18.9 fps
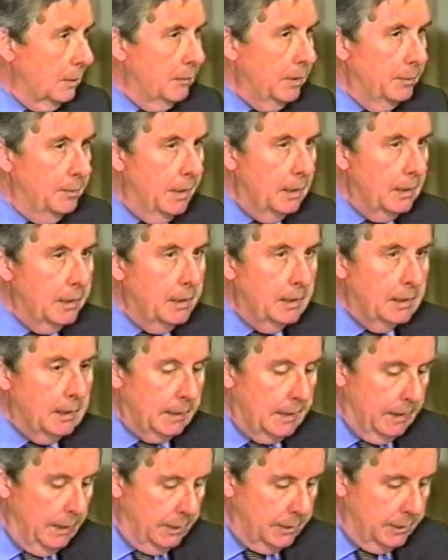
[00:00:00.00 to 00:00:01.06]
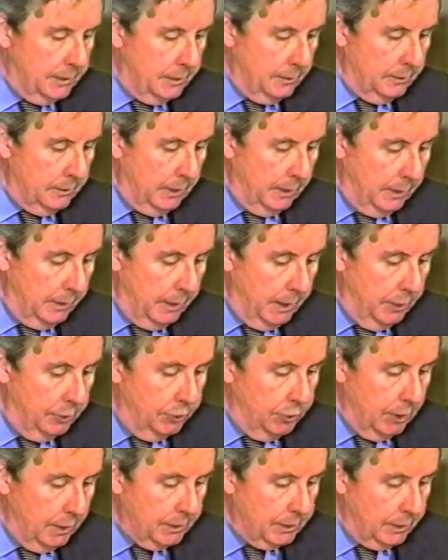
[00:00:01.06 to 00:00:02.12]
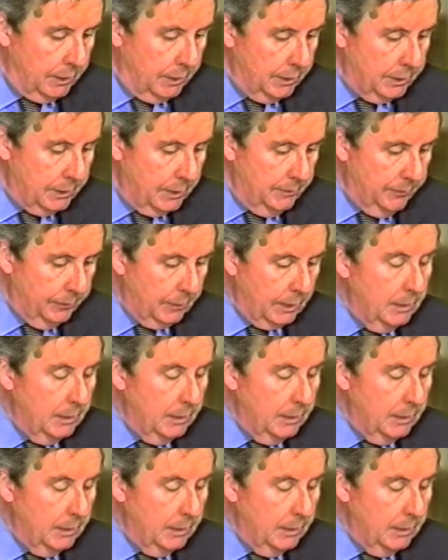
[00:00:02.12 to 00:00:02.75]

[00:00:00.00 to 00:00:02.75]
a rebellion against uh, injustice,